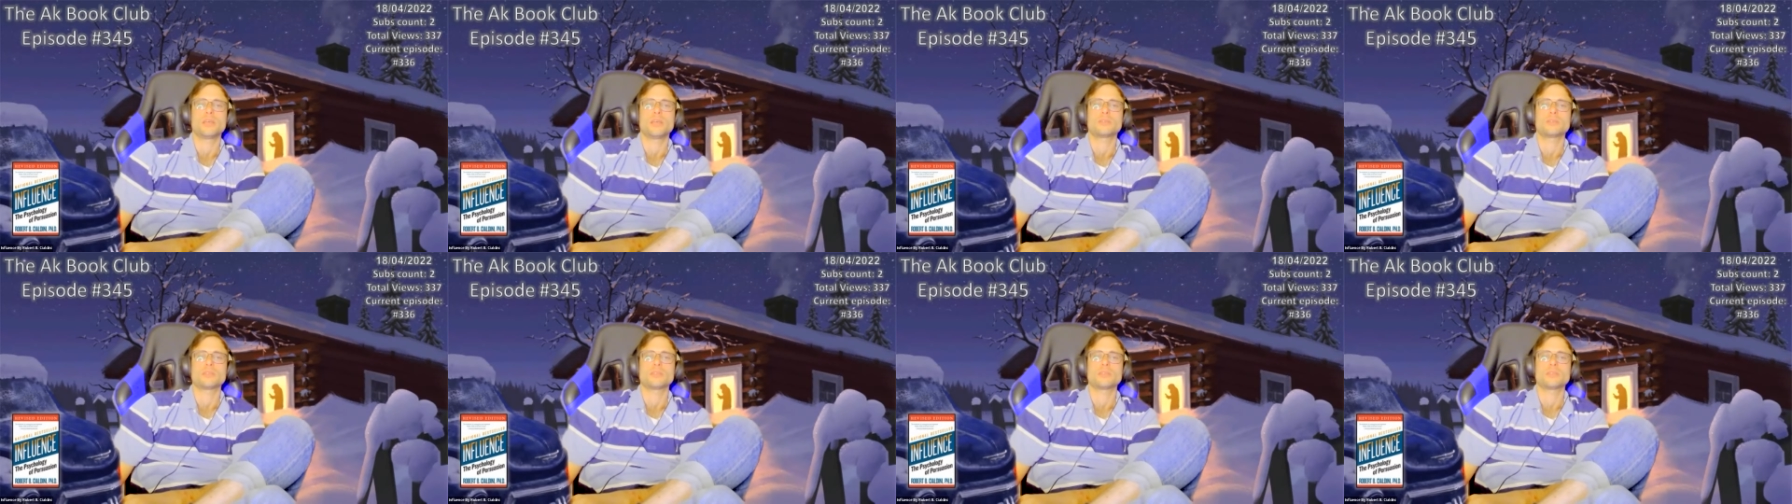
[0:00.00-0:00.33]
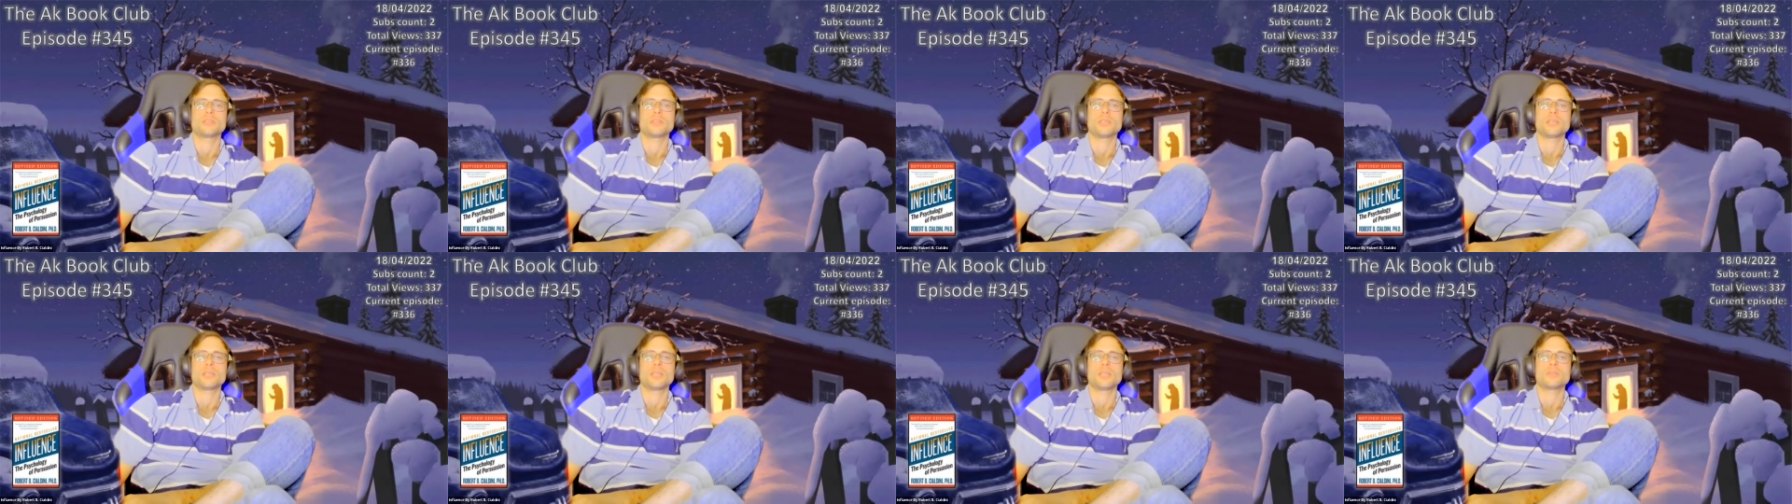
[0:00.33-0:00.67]
that
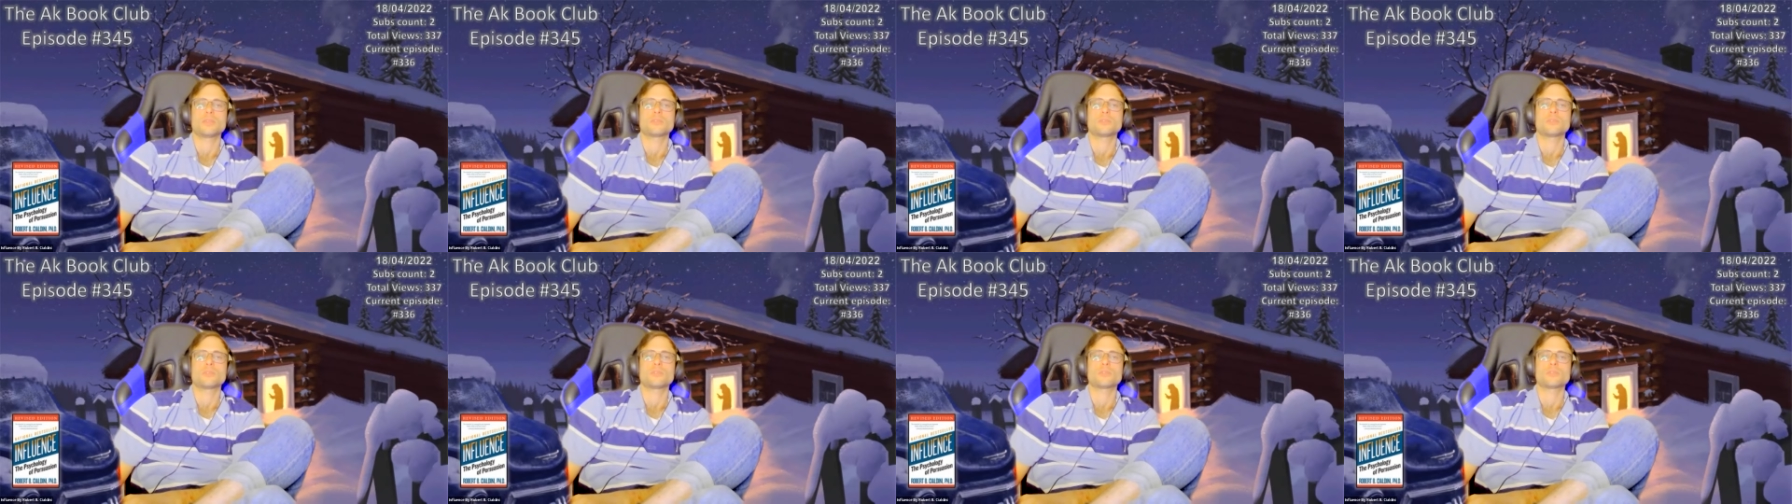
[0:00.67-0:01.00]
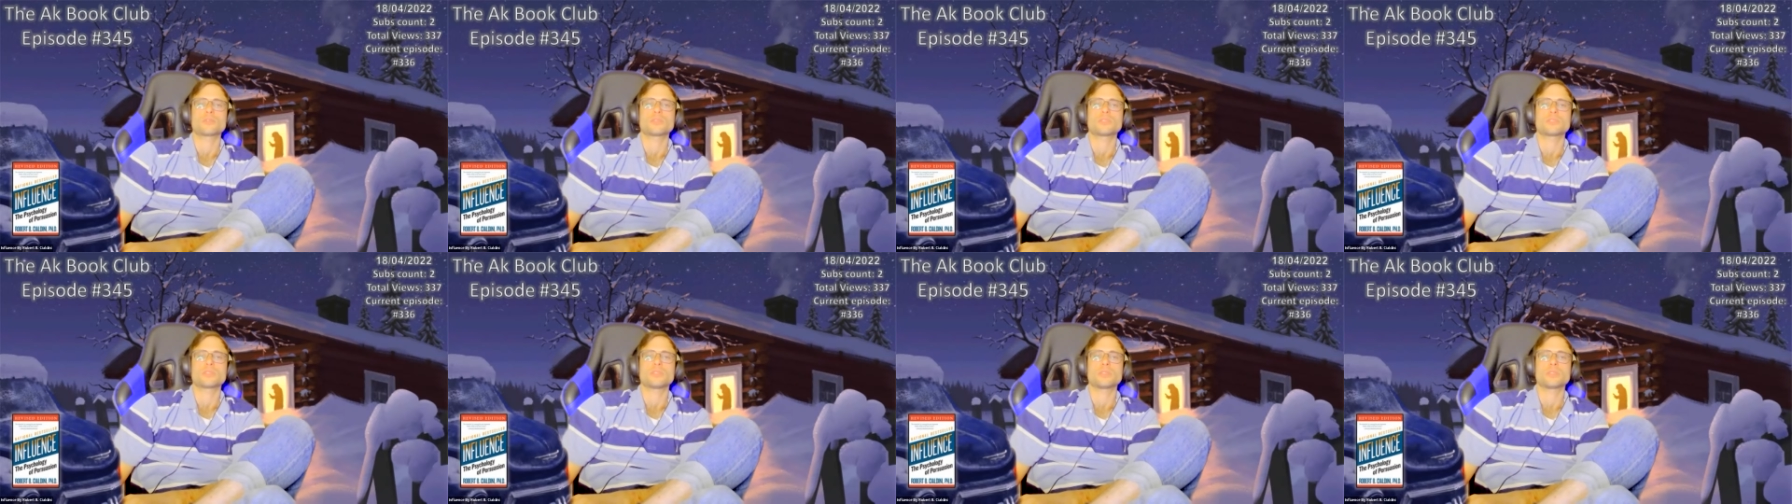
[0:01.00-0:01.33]

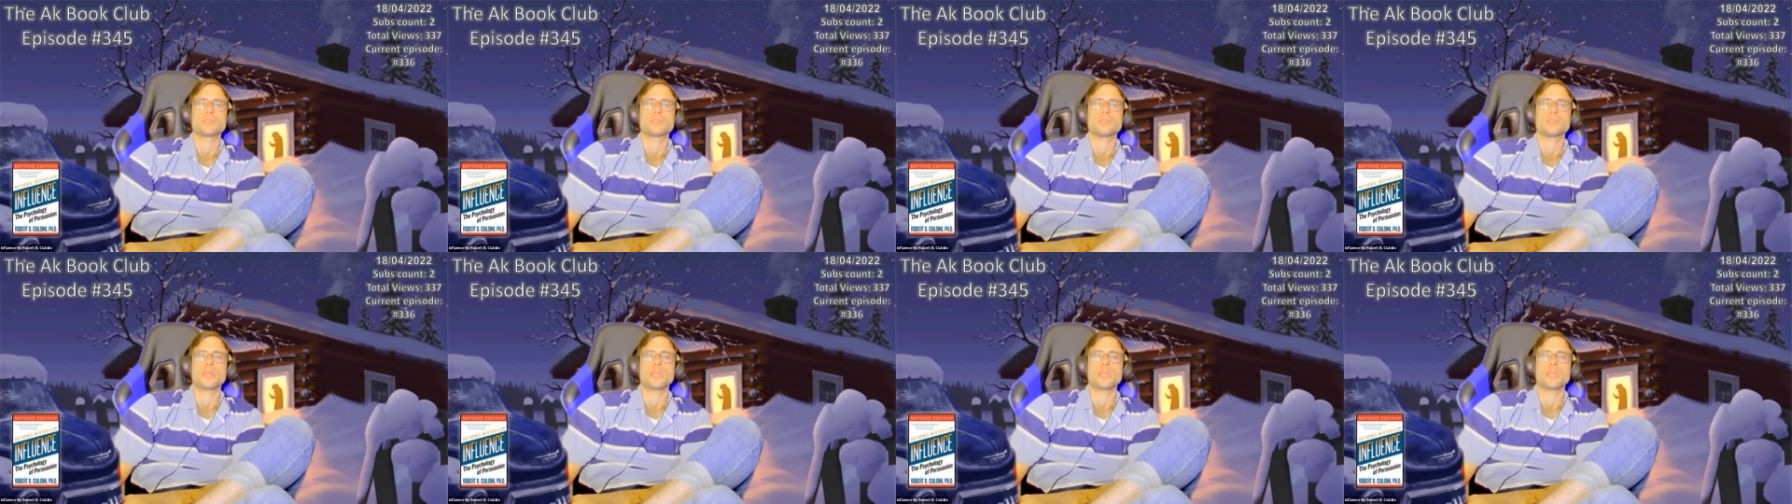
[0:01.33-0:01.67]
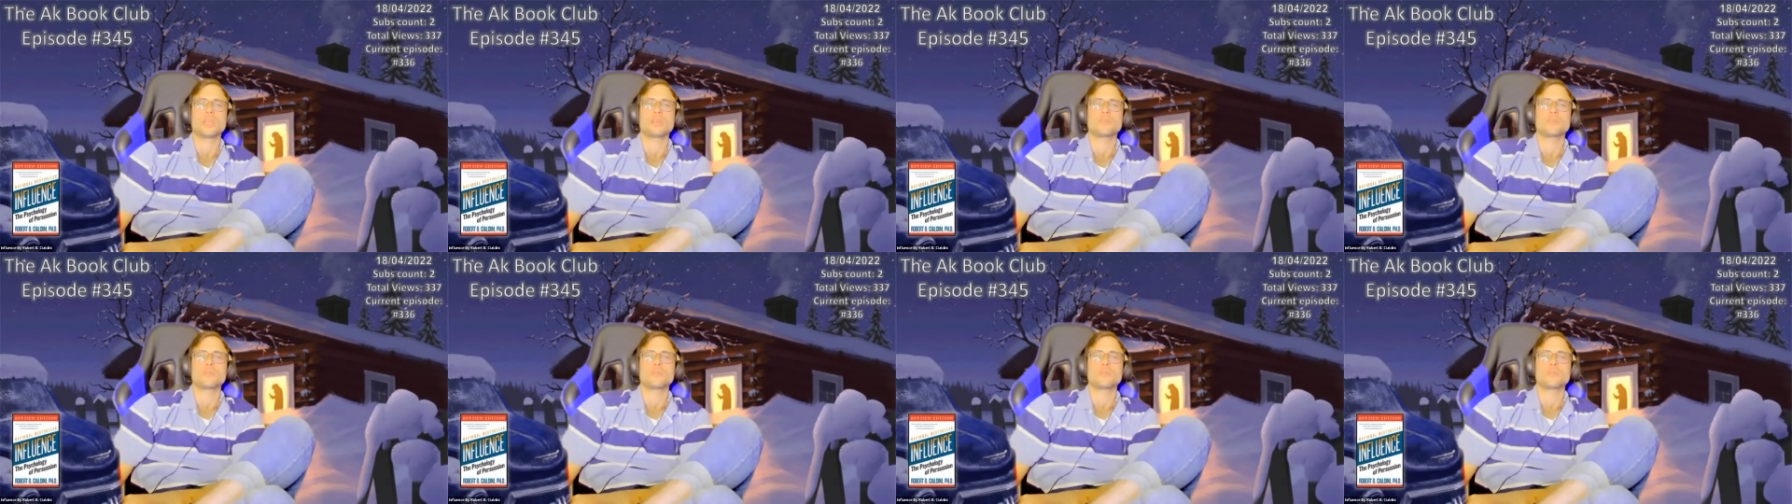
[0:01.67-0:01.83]
induces a